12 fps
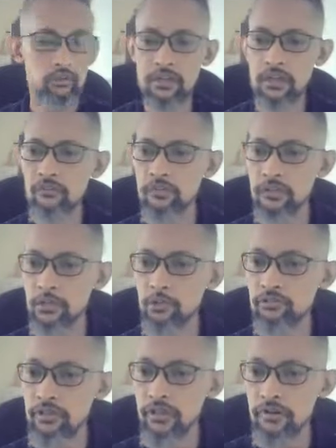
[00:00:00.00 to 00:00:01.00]
kind of
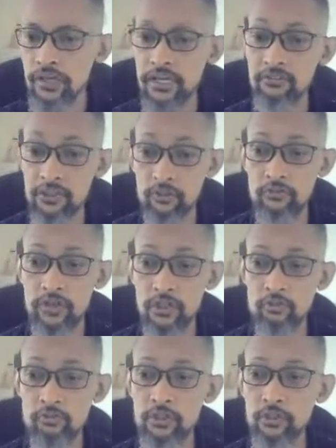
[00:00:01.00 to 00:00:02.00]
videos there. Okay? I try to find
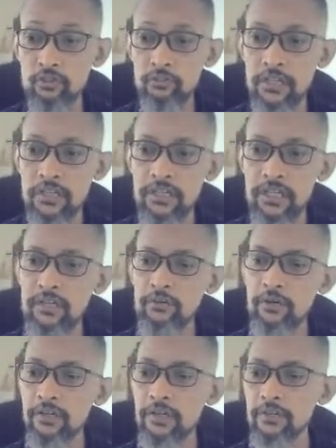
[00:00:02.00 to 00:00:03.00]
those videos back again,
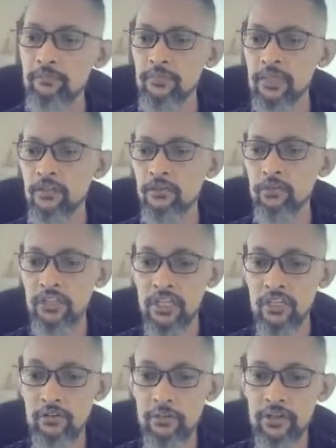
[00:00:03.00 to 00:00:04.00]
right? Okay. So thank
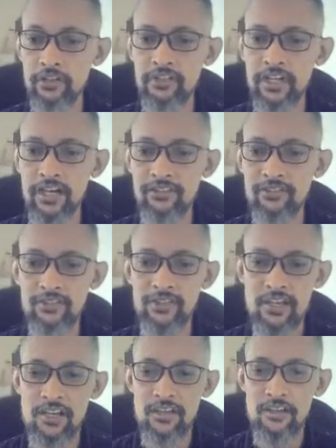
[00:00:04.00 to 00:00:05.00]
you very much, guys,
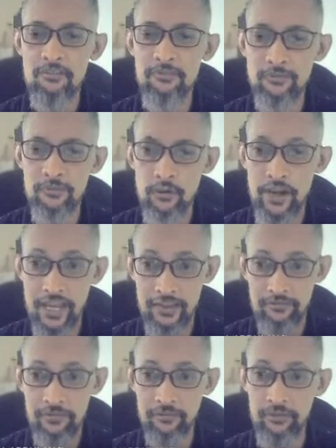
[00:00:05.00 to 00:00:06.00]
for
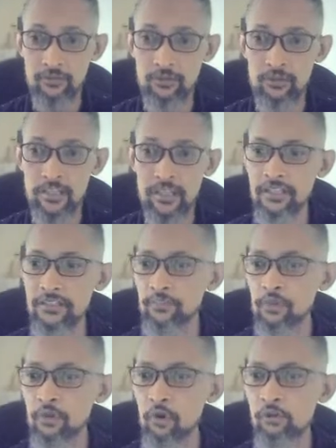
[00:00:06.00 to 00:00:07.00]
having me today.
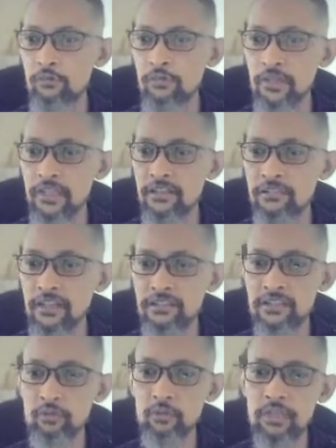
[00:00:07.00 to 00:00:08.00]
Hopefully this
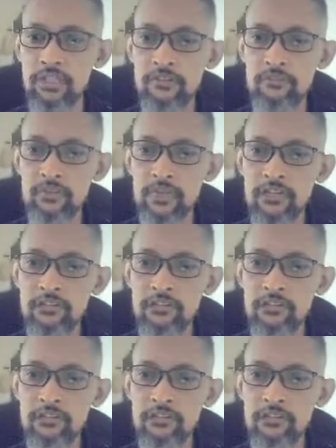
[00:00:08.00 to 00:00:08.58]
session will give you guys